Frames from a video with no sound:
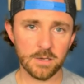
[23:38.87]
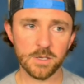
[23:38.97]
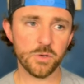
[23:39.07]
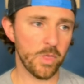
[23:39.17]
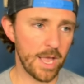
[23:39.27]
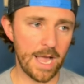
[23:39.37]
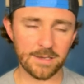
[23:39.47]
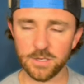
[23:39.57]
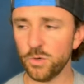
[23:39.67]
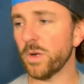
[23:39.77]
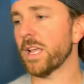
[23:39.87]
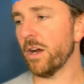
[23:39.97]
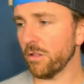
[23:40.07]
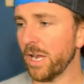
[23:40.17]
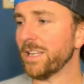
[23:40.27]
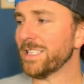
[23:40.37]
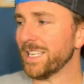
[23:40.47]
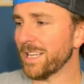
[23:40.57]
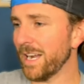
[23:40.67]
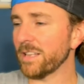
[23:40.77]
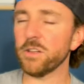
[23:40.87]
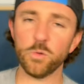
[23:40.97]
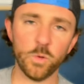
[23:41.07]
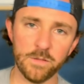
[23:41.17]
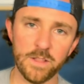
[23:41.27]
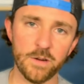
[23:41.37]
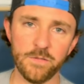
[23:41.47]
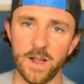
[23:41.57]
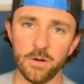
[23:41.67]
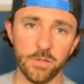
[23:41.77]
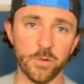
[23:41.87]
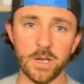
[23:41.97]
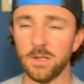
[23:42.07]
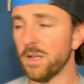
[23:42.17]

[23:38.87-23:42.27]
So they got two, and Carolina did connect on one of their final three.